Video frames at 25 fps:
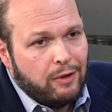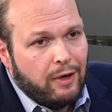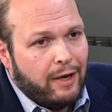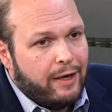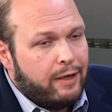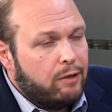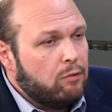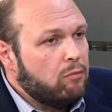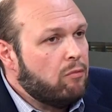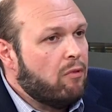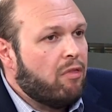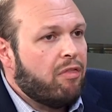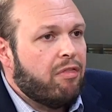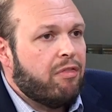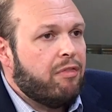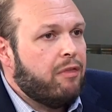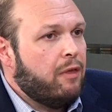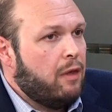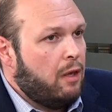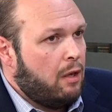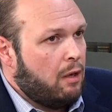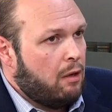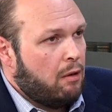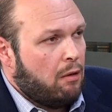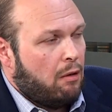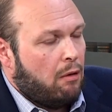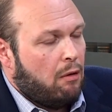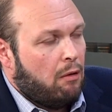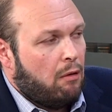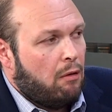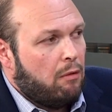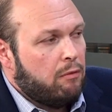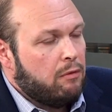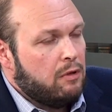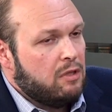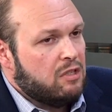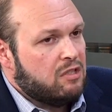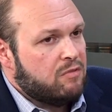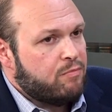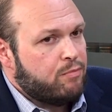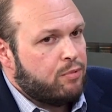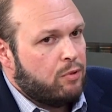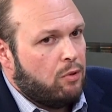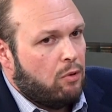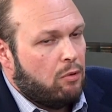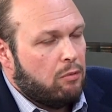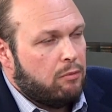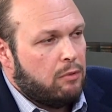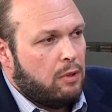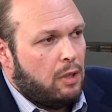I don't think uh, these
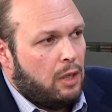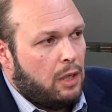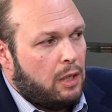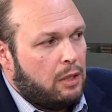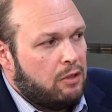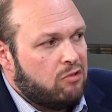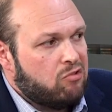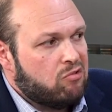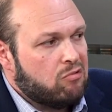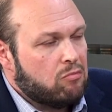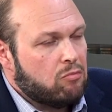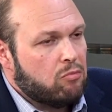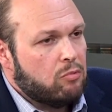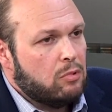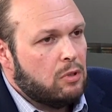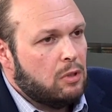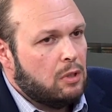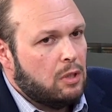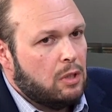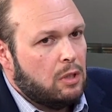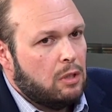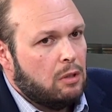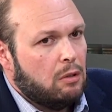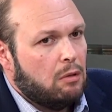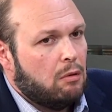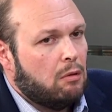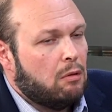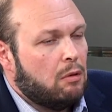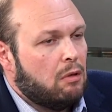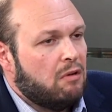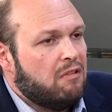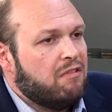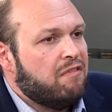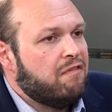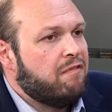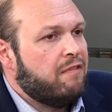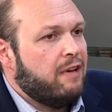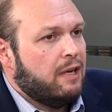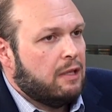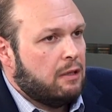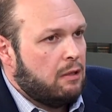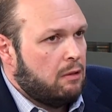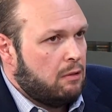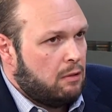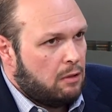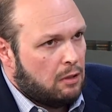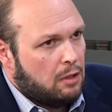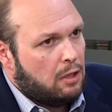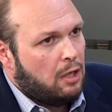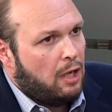protests really are affecting
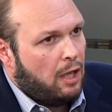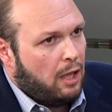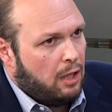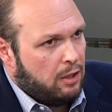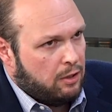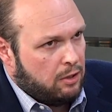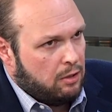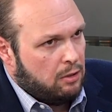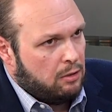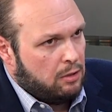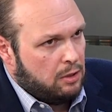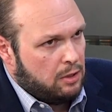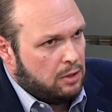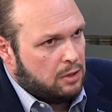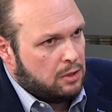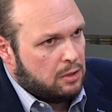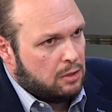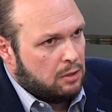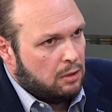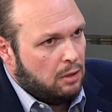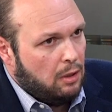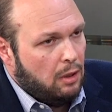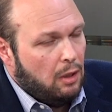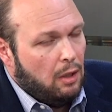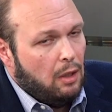their calculus.